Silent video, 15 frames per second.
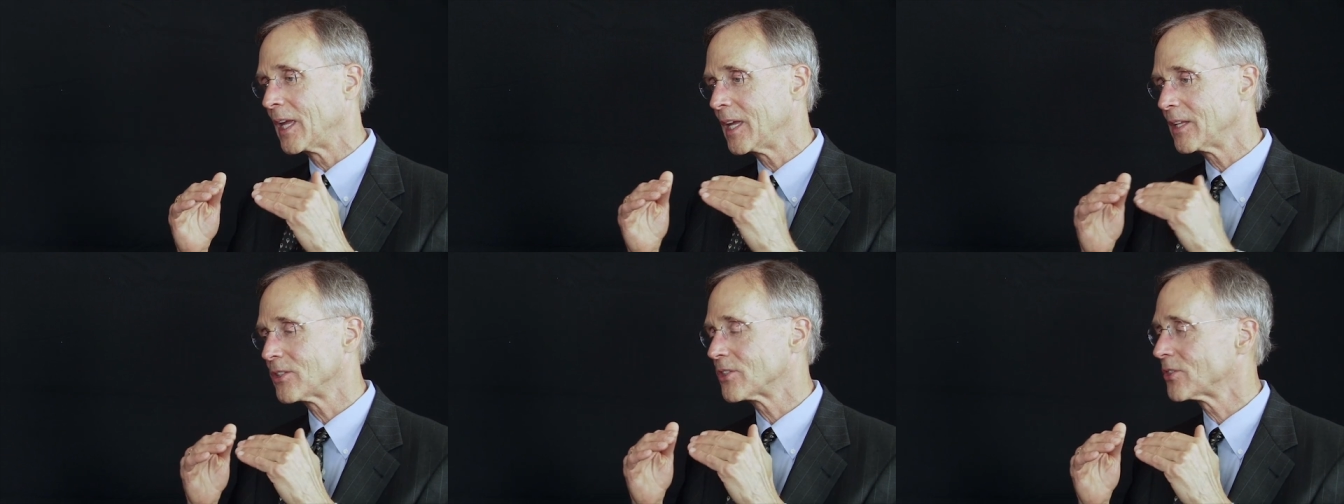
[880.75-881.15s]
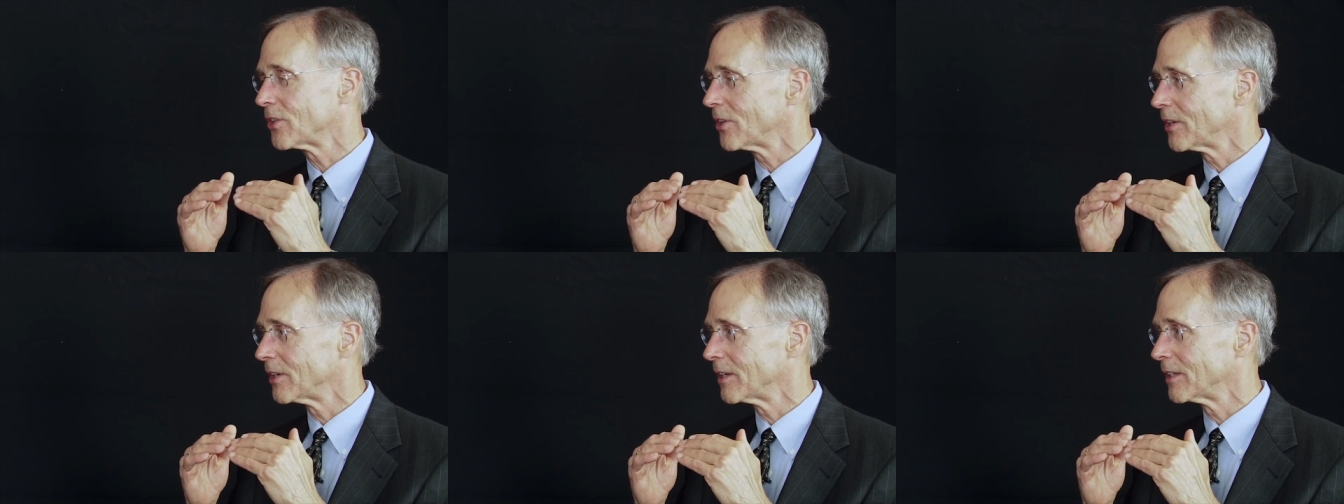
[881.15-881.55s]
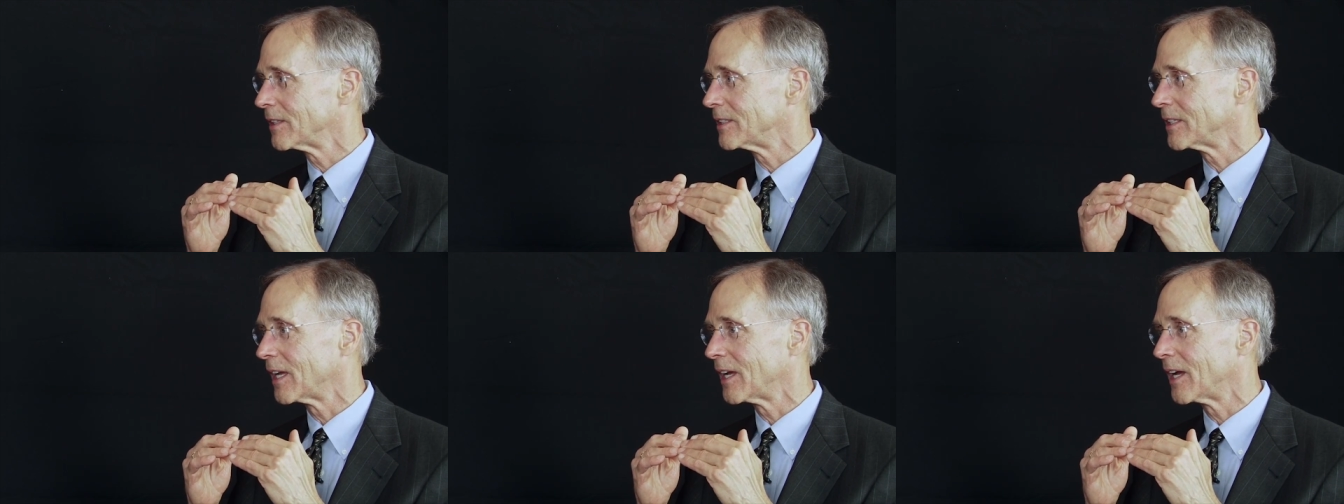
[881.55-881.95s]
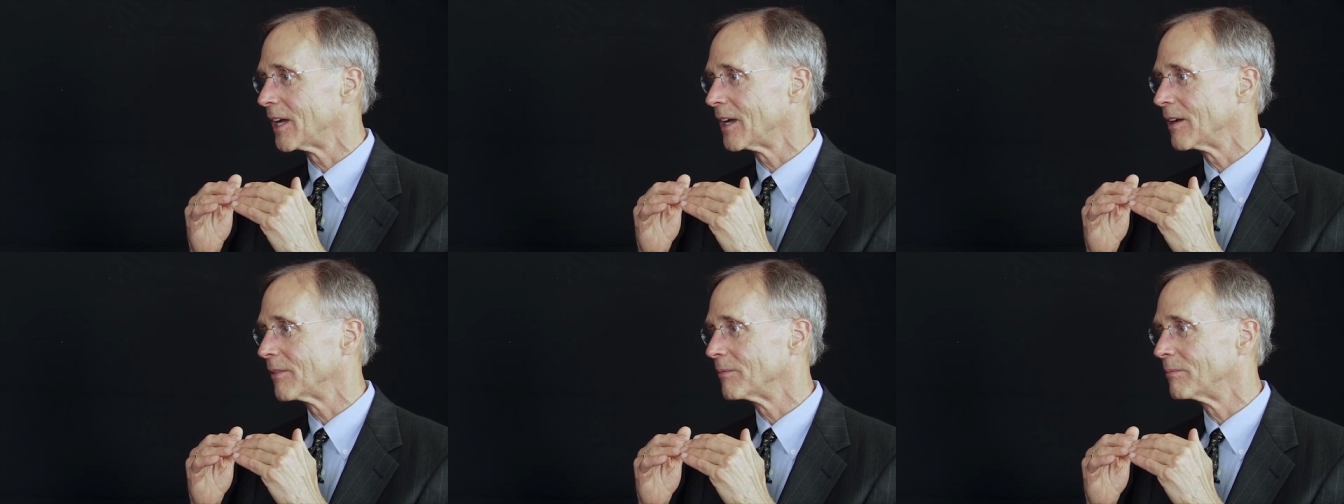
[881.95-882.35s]
hit certain
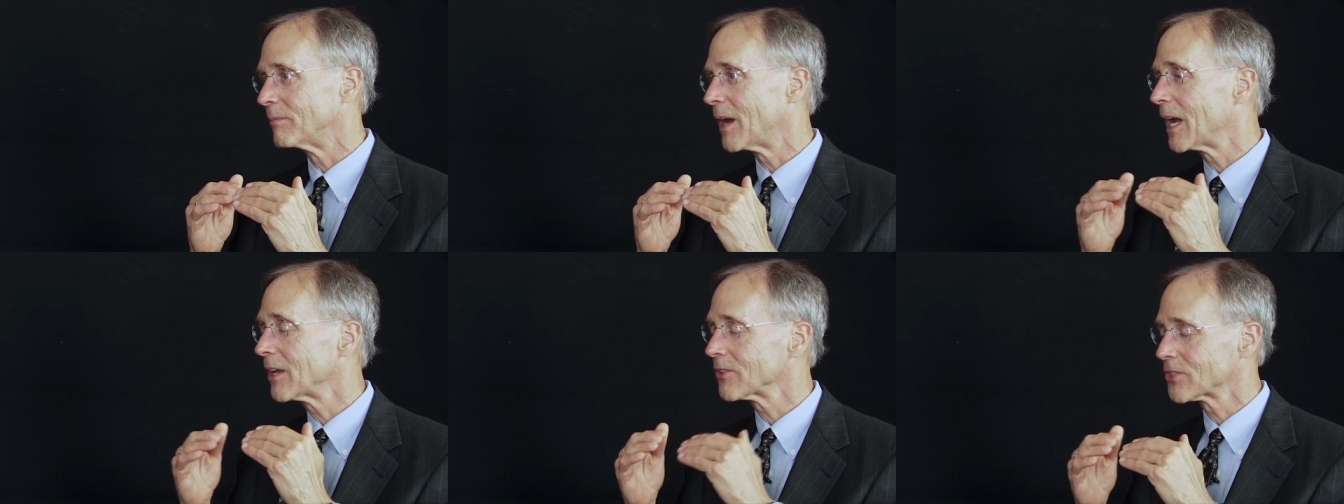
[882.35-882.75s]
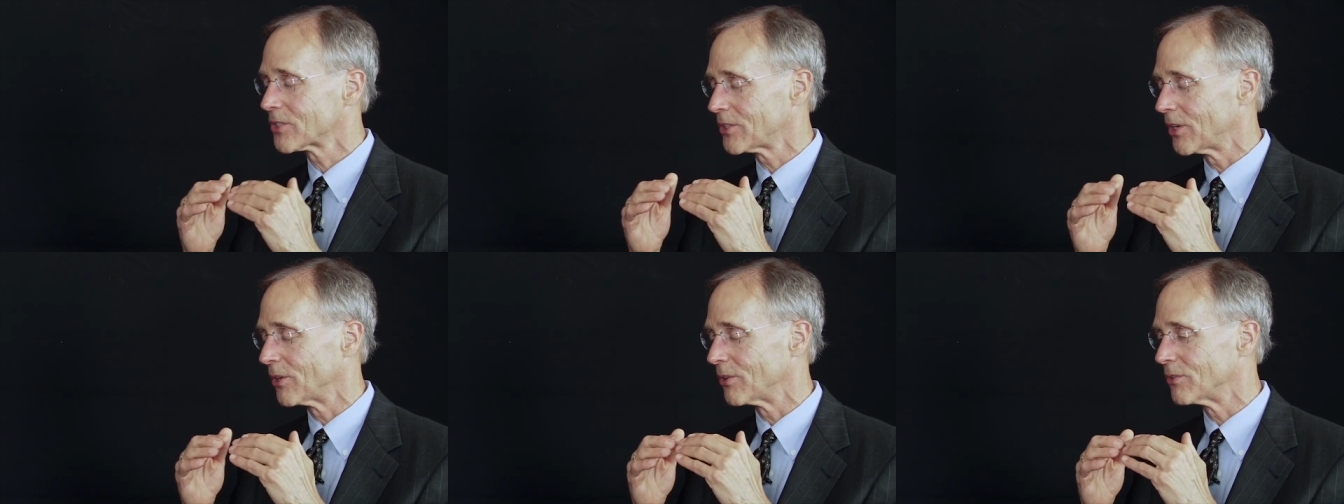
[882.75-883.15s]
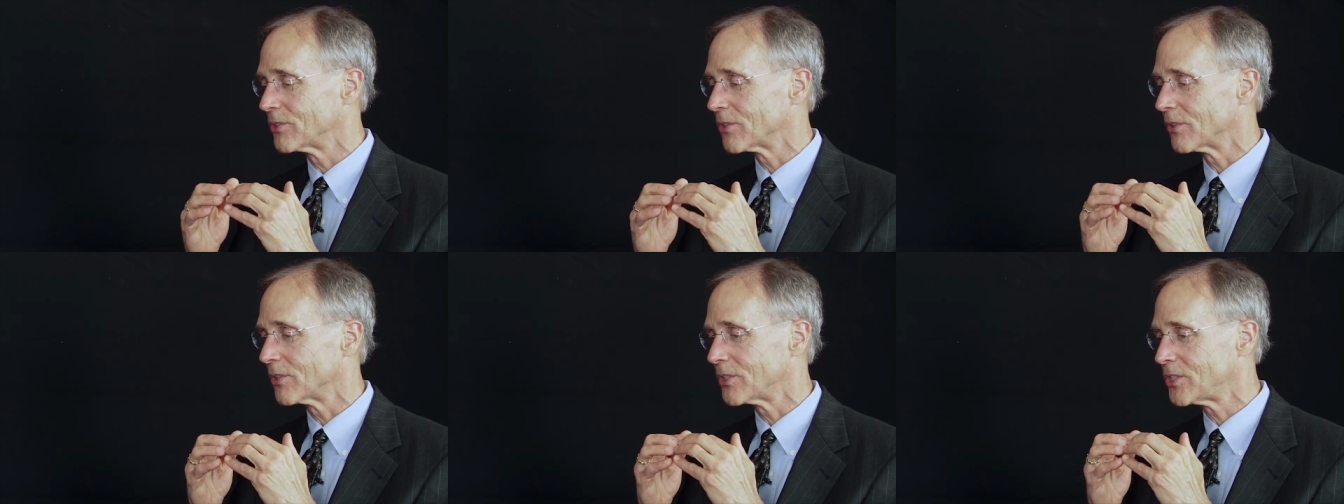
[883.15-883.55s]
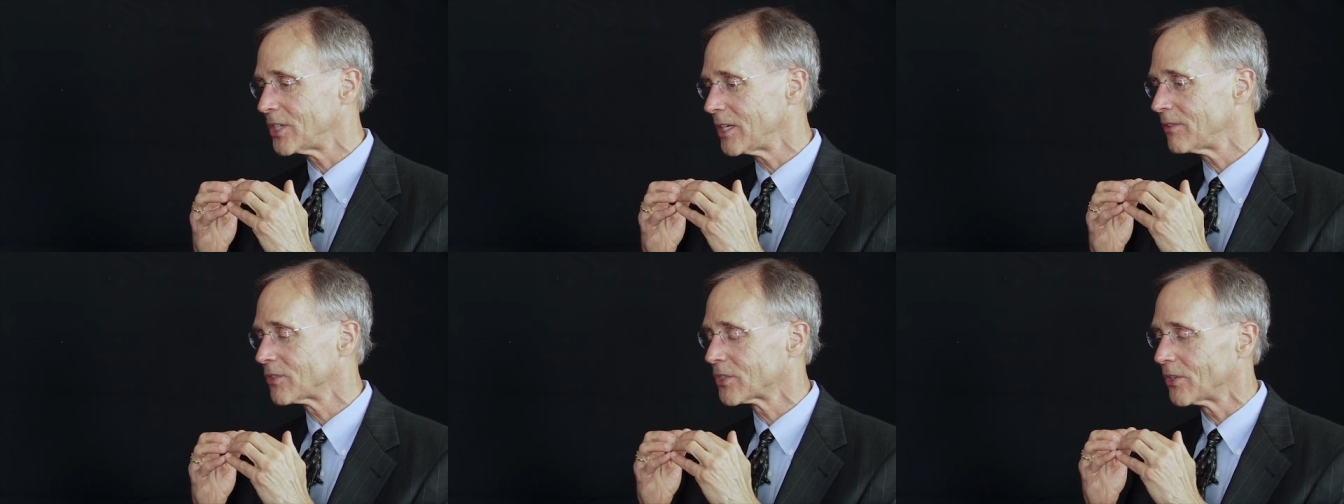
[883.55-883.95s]
uh, milestones or
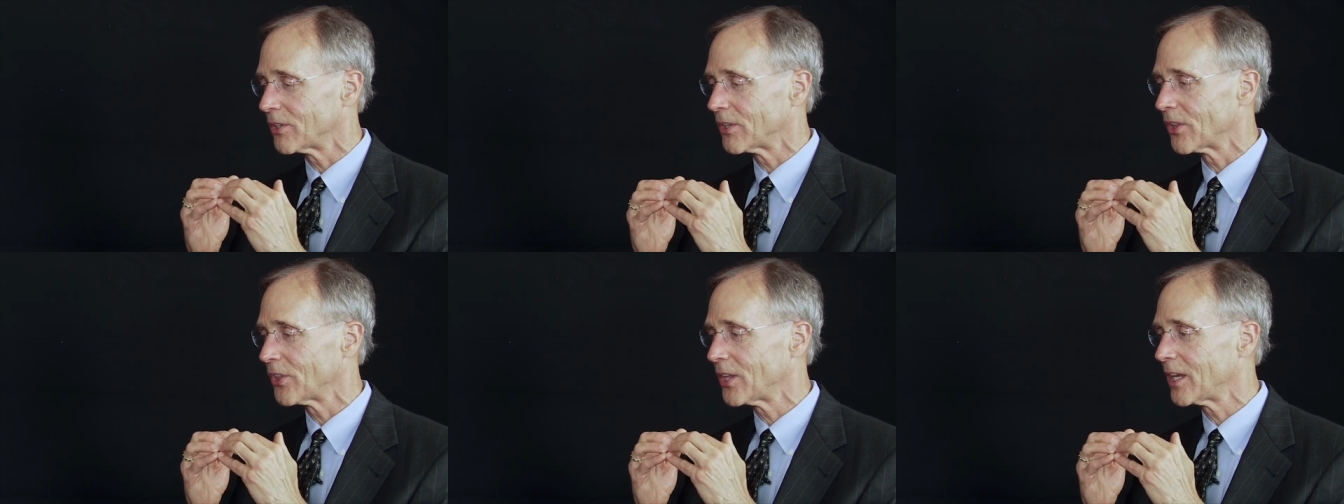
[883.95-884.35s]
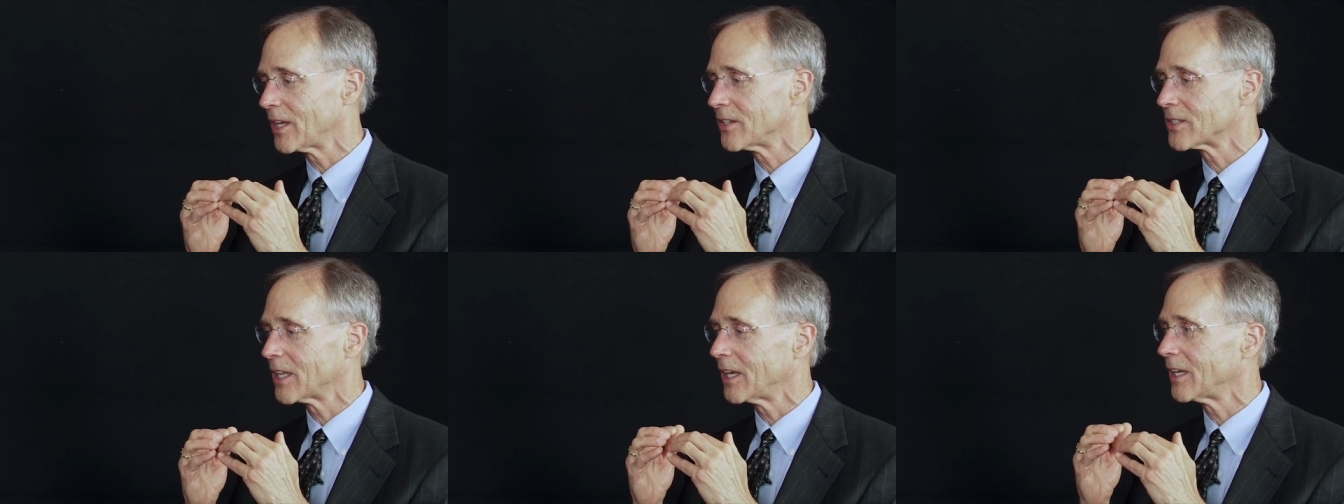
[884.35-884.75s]
achieve certain things,